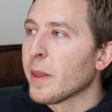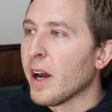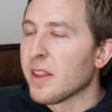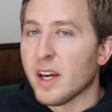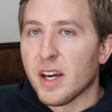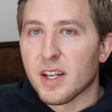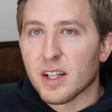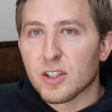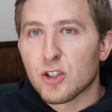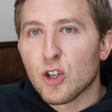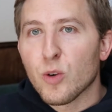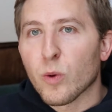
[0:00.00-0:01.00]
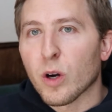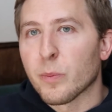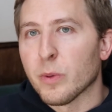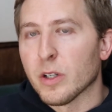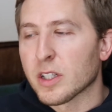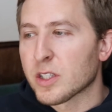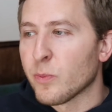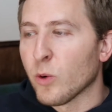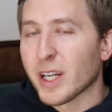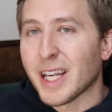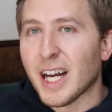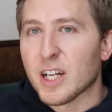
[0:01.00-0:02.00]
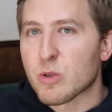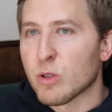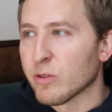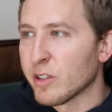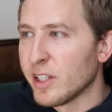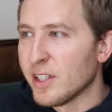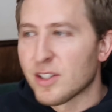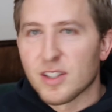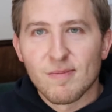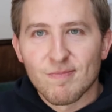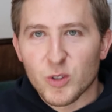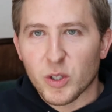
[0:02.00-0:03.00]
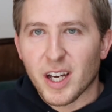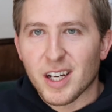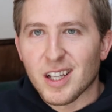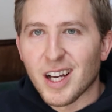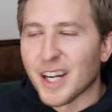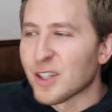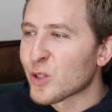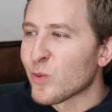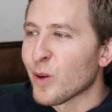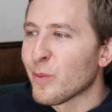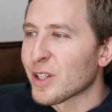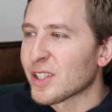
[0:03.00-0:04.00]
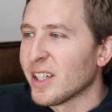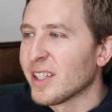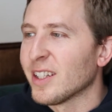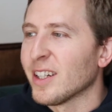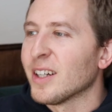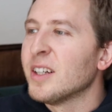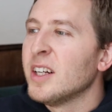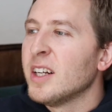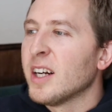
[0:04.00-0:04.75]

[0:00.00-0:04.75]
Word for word: And then two more books, more casual reads. So I kind of lied, there's more books on here.